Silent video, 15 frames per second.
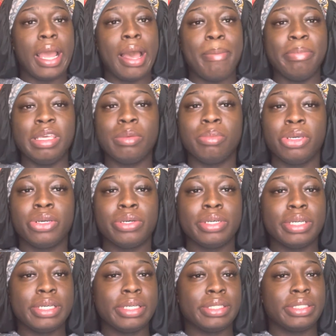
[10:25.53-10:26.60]
Child, Meek Mill
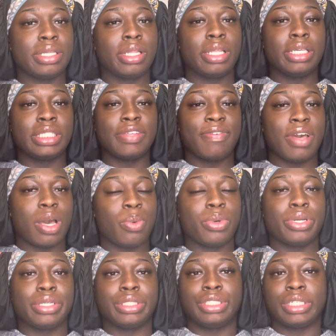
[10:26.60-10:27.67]
is the least of our
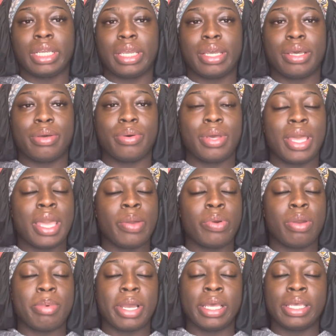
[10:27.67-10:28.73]
worries, child. I ain't worried
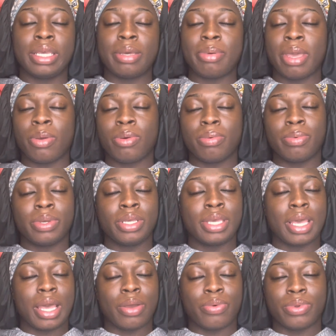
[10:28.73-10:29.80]
about him. I ain't worried what he
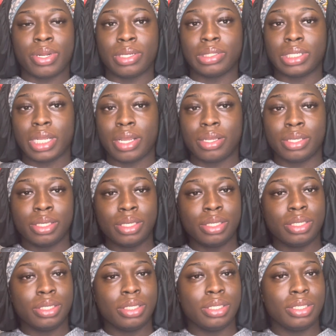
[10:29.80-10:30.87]
got going on, child.
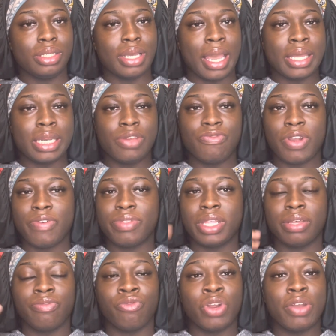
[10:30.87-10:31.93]
He ain't even
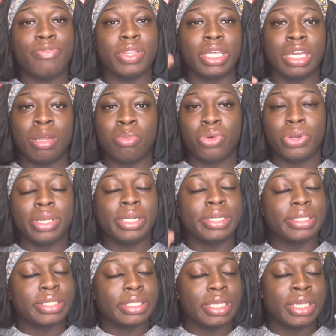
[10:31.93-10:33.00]
relevant, relevant no more in
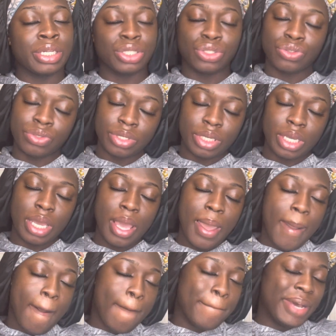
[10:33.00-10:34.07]
this industry.
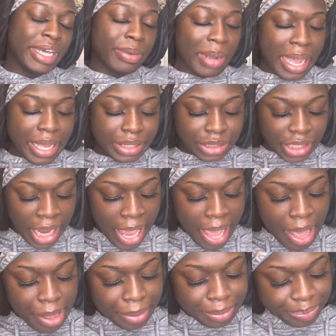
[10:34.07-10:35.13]
But anyway,
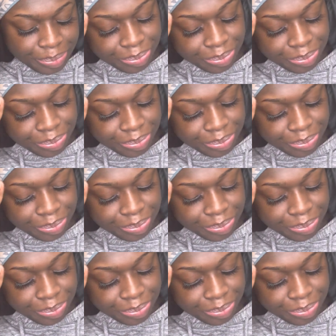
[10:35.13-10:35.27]
child.